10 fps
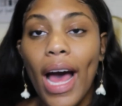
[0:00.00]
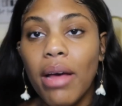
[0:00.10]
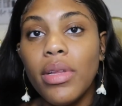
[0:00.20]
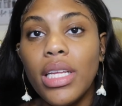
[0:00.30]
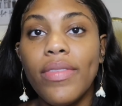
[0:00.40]

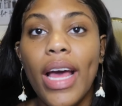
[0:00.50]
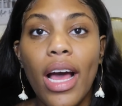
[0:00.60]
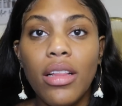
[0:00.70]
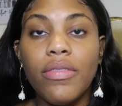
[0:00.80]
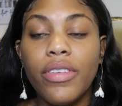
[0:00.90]
I believe
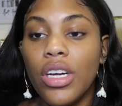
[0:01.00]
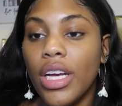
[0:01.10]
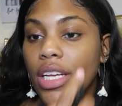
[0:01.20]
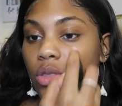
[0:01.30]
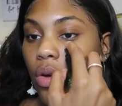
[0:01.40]
that aloe vera
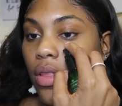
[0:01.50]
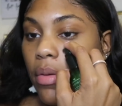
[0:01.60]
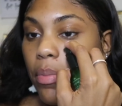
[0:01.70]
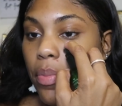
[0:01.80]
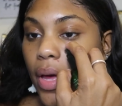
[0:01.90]
is one of
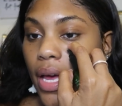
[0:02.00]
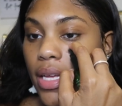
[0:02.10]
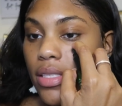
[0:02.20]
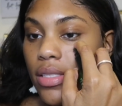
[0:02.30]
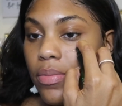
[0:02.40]
the
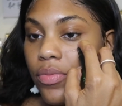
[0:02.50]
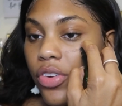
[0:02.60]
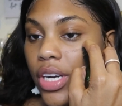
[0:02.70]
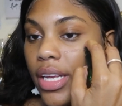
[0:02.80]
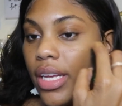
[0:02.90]
best
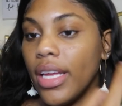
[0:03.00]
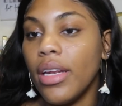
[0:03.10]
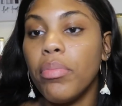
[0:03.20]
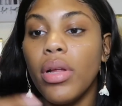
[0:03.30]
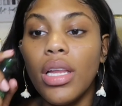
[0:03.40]

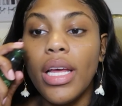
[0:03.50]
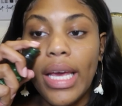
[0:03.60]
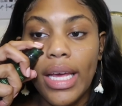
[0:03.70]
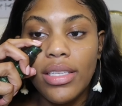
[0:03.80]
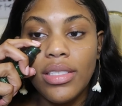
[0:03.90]
freaking
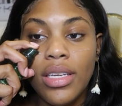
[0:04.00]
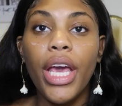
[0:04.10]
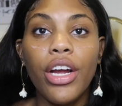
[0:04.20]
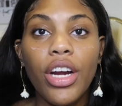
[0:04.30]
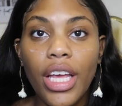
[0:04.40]
plants,
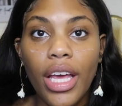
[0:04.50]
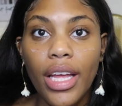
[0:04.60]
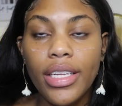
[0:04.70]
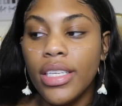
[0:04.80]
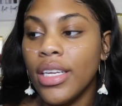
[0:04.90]

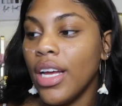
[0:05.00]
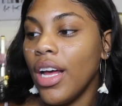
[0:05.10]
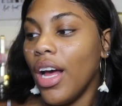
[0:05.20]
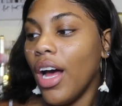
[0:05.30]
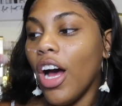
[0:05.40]
period,
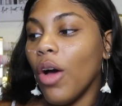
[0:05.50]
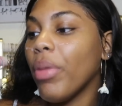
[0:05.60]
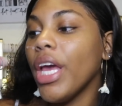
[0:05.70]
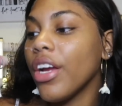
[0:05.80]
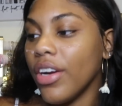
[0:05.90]

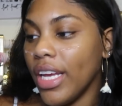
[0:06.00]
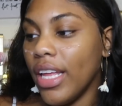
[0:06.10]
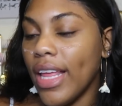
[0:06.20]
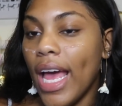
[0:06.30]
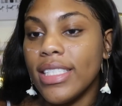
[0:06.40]

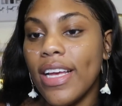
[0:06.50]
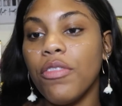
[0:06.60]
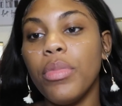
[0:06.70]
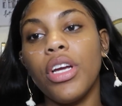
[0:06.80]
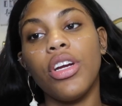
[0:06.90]
that has
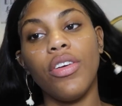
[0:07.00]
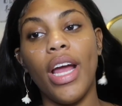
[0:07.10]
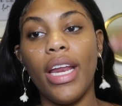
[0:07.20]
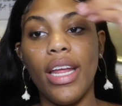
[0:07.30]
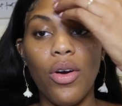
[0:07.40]
ever been
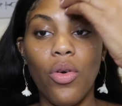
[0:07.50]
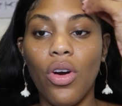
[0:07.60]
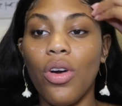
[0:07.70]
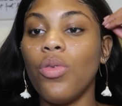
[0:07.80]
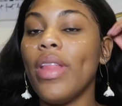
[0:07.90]
created
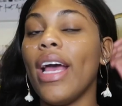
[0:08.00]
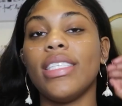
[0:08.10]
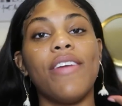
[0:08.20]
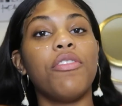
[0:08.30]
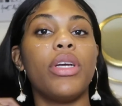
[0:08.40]
or that
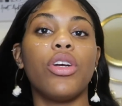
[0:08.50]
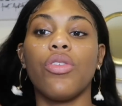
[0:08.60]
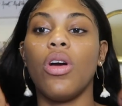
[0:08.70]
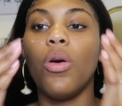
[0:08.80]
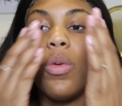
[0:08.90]
has ever been
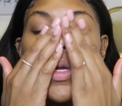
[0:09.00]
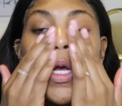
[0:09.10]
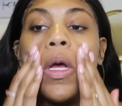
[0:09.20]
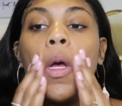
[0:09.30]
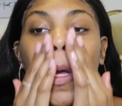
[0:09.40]
grown.
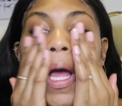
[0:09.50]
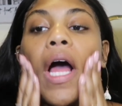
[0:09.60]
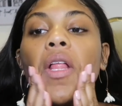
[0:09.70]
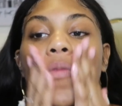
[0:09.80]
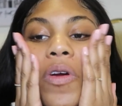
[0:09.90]

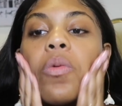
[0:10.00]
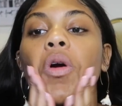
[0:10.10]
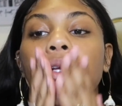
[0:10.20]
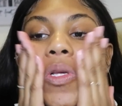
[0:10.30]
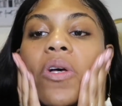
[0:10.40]
Aloe vera
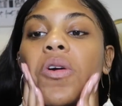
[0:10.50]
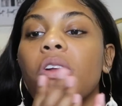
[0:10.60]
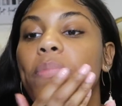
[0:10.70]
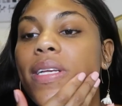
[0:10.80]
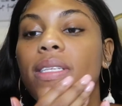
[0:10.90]
works so
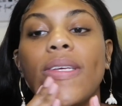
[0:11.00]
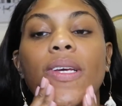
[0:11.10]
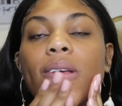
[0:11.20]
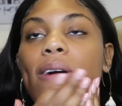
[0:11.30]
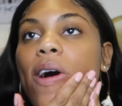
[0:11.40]
good on my
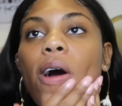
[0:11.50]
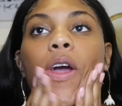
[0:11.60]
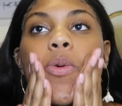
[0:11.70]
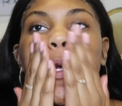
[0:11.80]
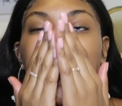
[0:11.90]
skin, y'all.
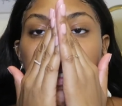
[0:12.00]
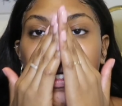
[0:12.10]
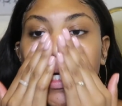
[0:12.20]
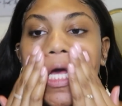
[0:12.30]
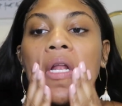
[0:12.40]
It works
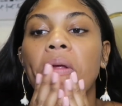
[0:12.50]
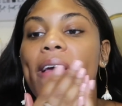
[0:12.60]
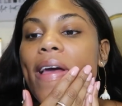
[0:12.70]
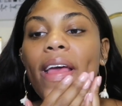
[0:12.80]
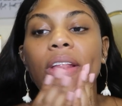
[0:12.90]
good
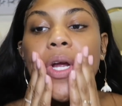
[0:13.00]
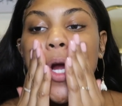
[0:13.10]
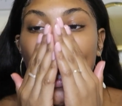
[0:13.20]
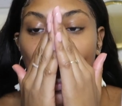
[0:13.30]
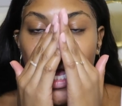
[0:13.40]
in
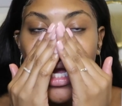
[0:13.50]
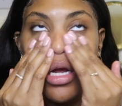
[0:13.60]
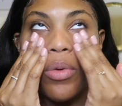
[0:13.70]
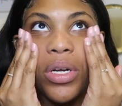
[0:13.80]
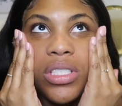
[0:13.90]
your
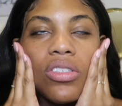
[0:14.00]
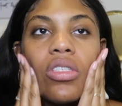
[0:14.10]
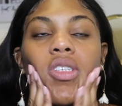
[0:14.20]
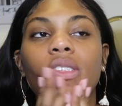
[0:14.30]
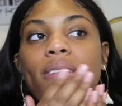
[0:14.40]
hair, it works good
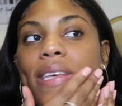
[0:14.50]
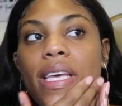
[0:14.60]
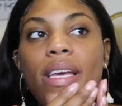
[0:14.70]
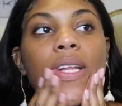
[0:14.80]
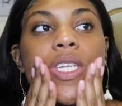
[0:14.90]
on your
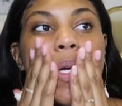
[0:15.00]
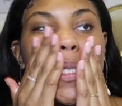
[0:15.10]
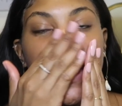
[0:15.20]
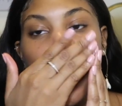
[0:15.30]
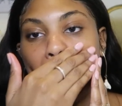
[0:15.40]
skin,
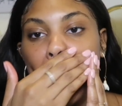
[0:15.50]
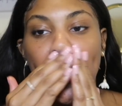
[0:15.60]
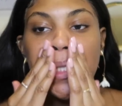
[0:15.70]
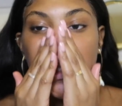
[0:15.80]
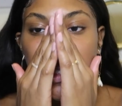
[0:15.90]
especially
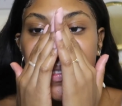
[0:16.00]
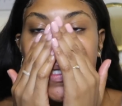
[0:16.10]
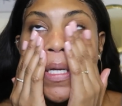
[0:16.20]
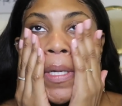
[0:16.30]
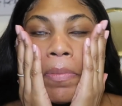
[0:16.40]
combination,
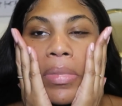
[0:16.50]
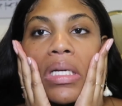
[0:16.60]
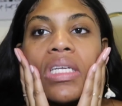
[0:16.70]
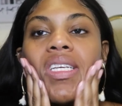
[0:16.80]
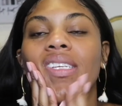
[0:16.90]

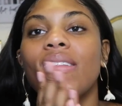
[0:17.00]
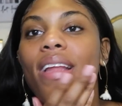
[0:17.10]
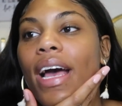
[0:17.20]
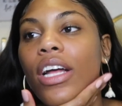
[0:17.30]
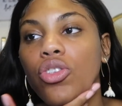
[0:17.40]
because it's
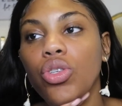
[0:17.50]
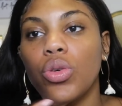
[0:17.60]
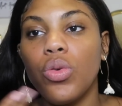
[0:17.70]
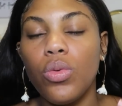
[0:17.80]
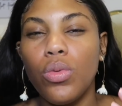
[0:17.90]
not
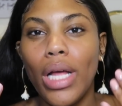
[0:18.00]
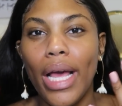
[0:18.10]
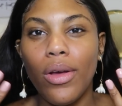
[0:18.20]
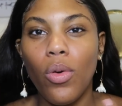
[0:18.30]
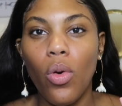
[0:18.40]
too
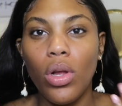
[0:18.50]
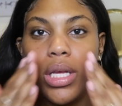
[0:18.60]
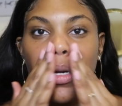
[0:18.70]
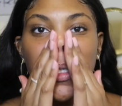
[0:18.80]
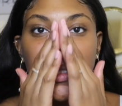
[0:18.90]
like
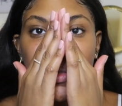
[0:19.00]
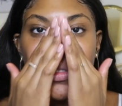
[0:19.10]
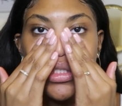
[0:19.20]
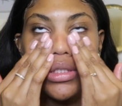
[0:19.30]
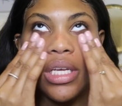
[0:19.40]
oily or
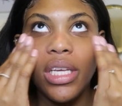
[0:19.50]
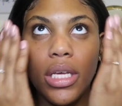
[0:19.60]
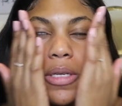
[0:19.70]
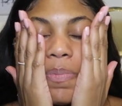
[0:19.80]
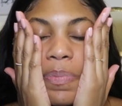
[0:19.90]
too
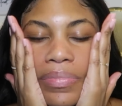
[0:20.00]
sticky